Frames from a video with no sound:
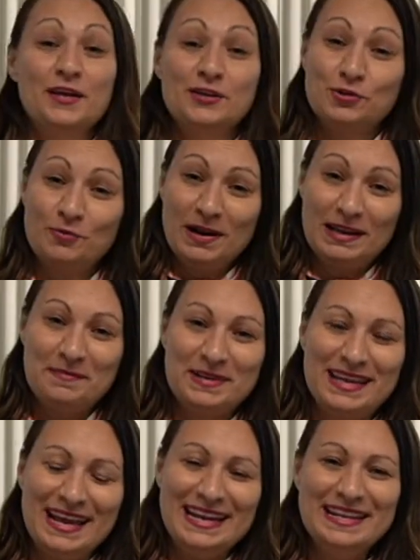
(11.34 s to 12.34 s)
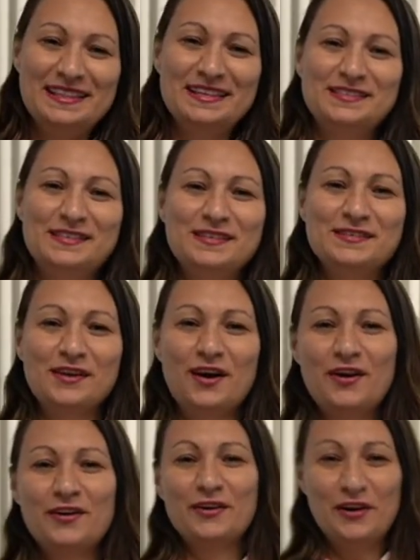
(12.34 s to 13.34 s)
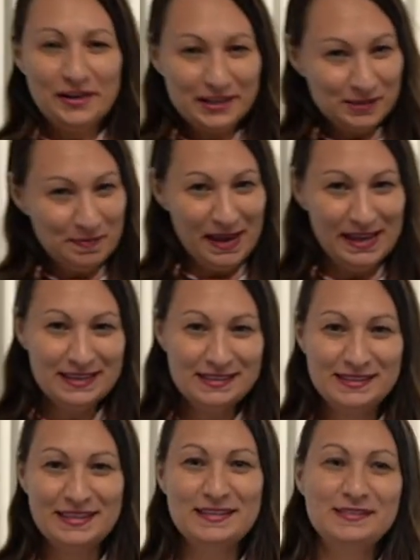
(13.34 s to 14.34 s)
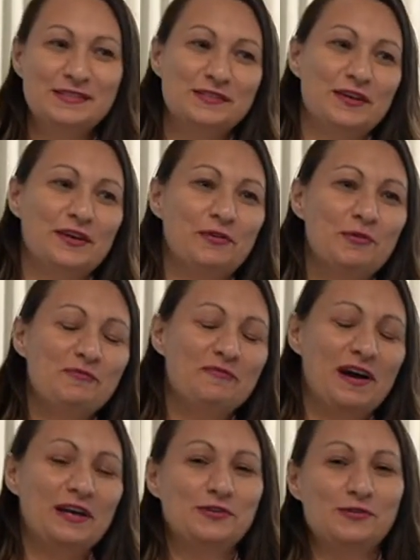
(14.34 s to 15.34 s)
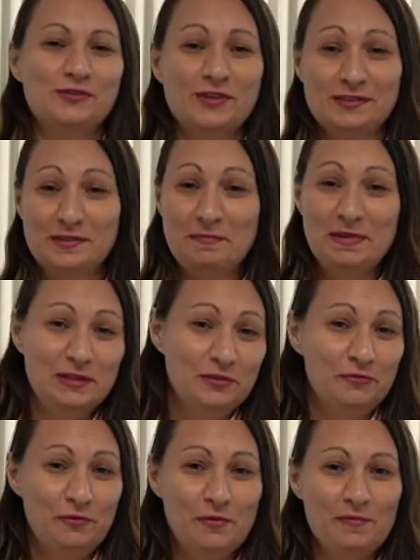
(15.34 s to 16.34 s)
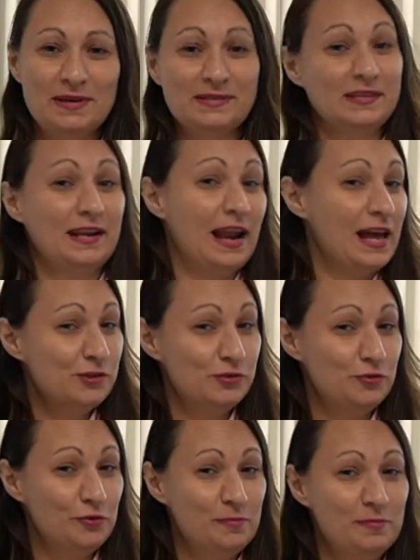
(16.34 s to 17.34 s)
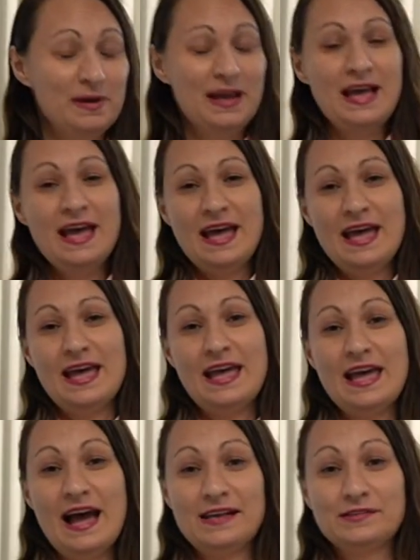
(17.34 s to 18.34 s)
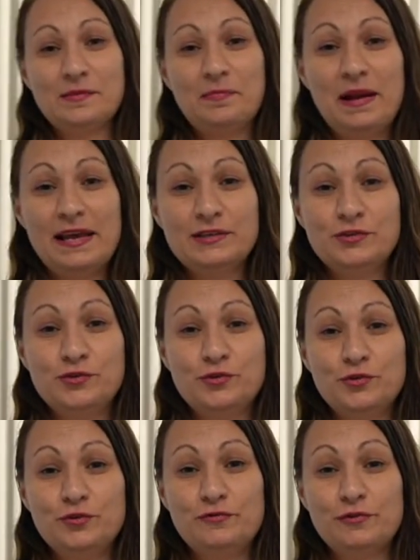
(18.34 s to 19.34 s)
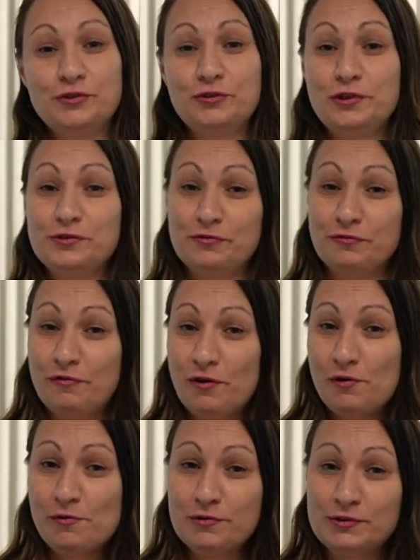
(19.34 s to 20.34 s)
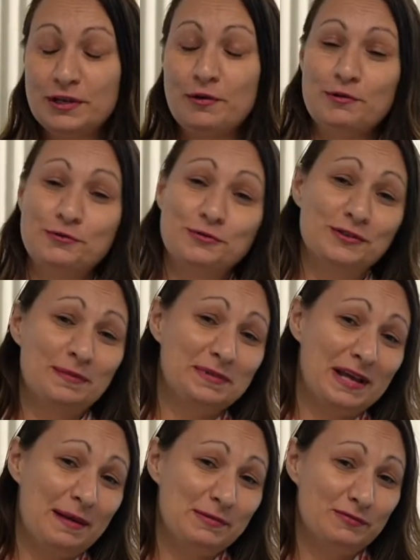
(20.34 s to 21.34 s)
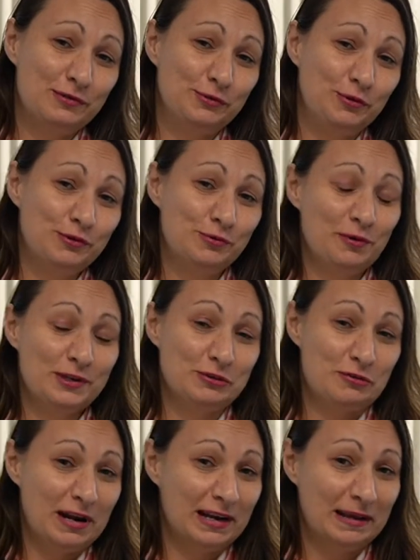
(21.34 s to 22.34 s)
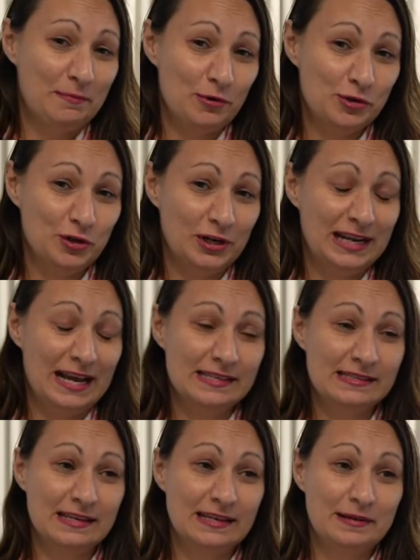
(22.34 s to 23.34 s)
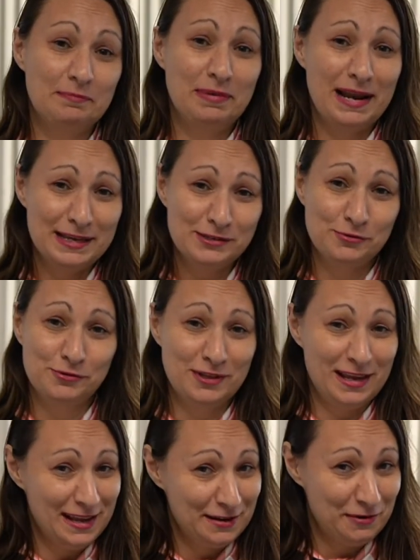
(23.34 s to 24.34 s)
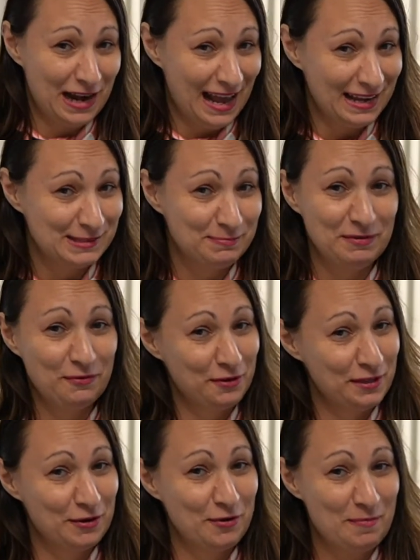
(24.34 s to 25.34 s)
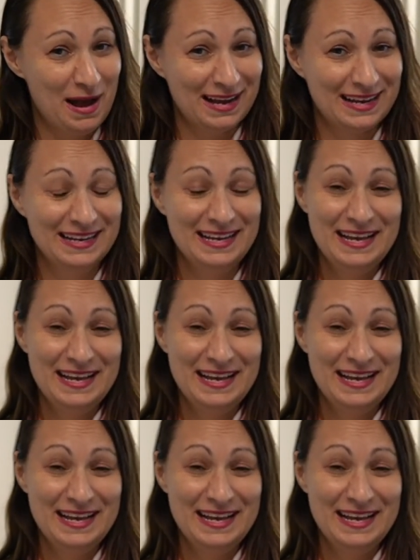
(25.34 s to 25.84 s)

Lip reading: So welcome again. This is our learning space. This room functions as a meeting room, as a classroom, as a place for students to focus, and also sometimes for students who are struggling emotionally as a place to stay and relax before they go back